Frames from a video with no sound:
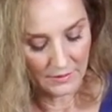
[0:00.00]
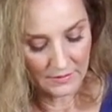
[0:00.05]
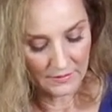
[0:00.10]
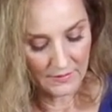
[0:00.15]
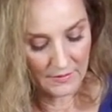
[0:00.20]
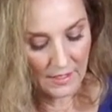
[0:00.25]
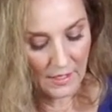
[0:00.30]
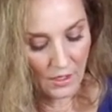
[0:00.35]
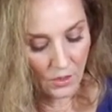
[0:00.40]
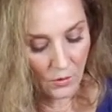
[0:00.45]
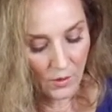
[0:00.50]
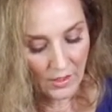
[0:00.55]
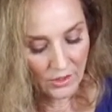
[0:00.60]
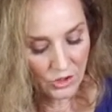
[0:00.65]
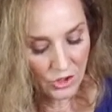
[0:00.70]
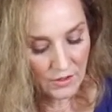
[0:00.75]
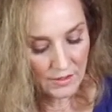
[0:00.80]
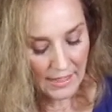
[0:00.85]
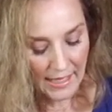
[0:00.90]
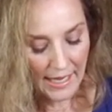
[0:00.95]
So
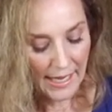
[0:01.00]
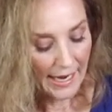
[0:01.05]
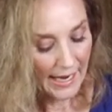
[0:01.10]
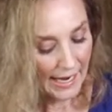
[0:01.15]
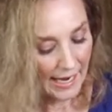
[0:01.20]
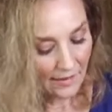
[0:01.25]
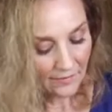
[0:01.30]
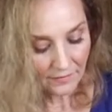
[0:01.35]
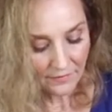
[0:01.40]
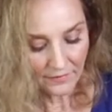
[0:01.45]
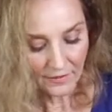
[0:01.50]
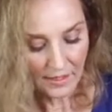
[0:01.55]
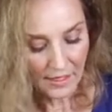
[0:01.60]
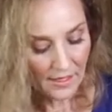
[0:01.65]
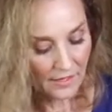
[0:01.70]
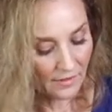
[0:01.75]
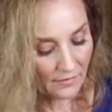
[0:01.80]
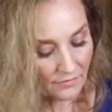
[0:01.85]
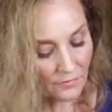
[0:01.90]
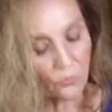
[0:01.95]
just a half
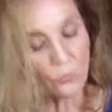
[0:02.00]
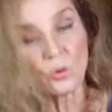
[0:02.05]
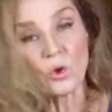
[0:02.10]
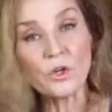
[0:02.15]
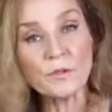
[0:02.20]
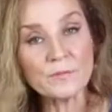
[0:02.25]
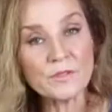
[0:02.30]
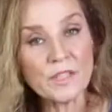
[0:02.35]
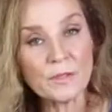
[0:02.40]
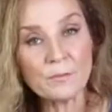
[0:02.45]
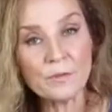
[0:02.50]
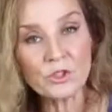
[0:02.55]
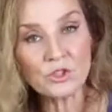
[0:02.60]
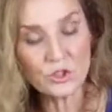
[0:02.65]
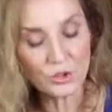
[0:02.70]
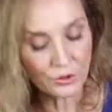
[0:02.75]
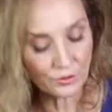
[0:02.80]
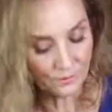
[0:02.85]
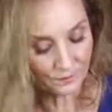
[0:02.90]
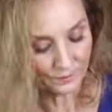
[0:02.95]
of room
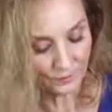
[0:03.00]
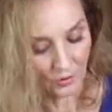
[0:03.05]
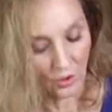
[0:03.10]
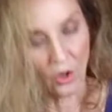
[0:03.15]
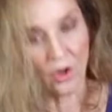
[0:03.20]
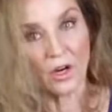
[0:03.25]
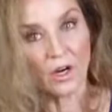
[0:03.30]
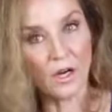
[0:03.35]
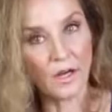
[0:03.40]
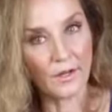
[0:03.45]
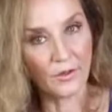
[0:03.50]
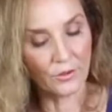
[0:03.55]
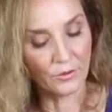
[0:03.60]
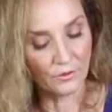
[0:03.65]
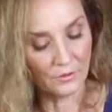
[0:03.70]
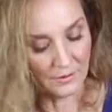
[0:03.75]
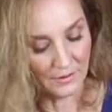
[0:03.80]
temperature or hotter,